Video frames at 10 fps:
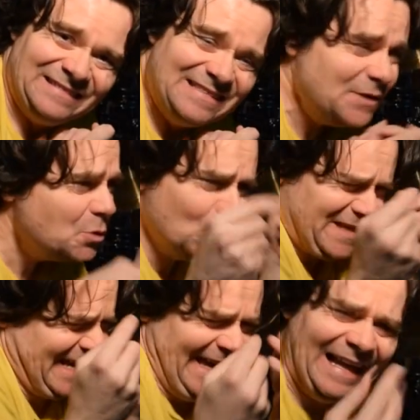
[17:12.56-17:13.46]
I don't even know what the
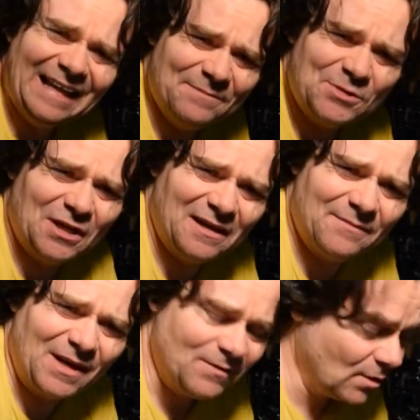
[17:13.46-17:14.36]
hell I'm talking
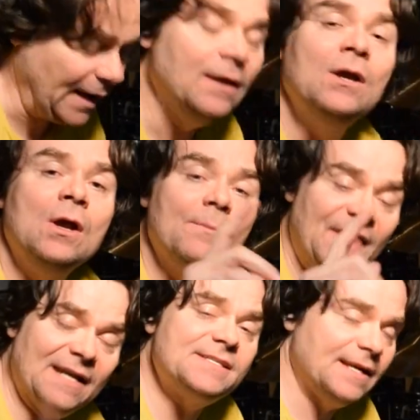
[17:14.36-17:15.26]
about. Okay,
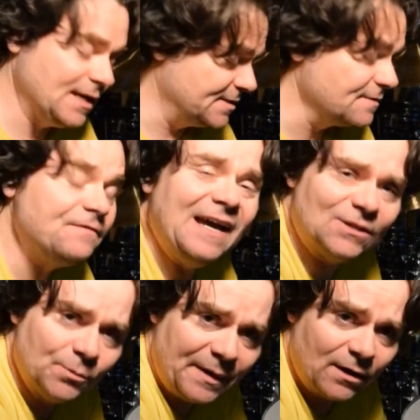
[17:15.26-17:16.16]
that is a de
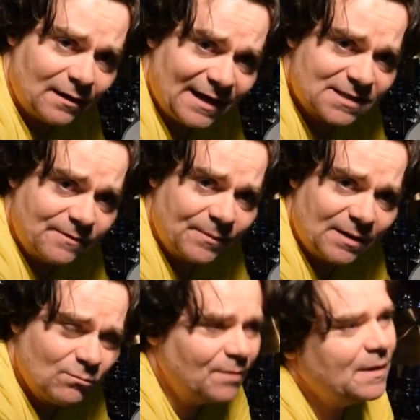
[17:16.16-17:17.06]
facto parallax, if I'm
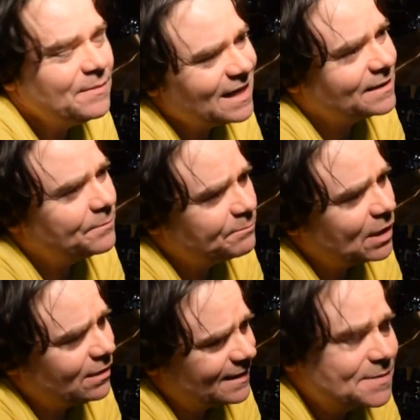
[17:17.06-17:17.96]
not, well, maybe not a
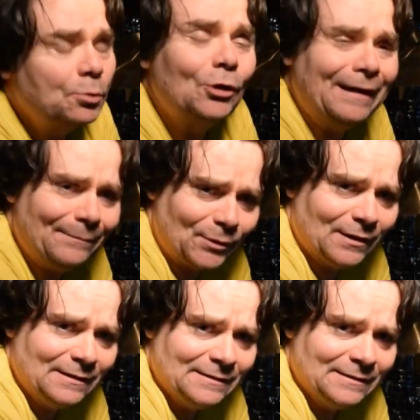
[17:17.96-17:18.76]
parallax proper.